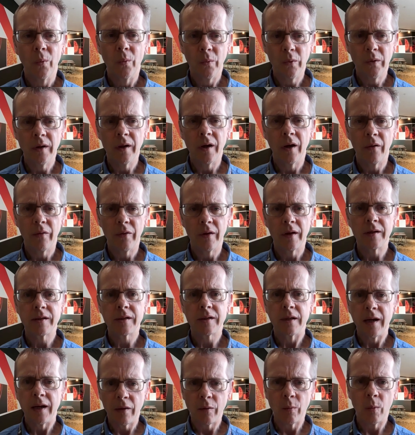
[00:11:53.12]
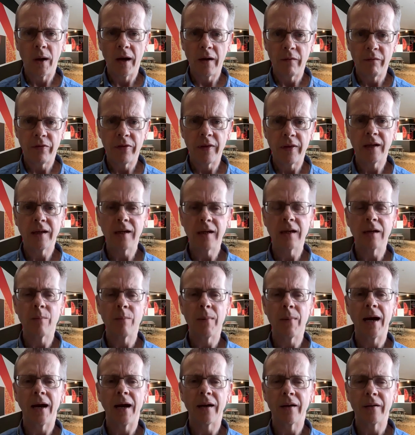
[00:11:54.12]
It's another way of thinking
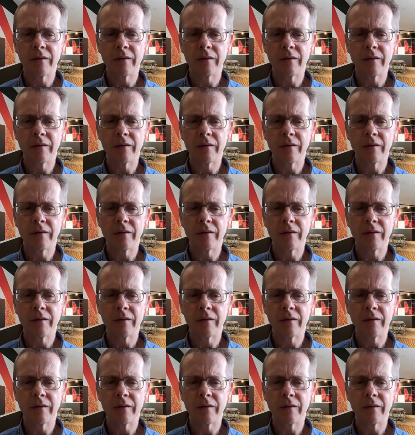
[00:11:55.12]
about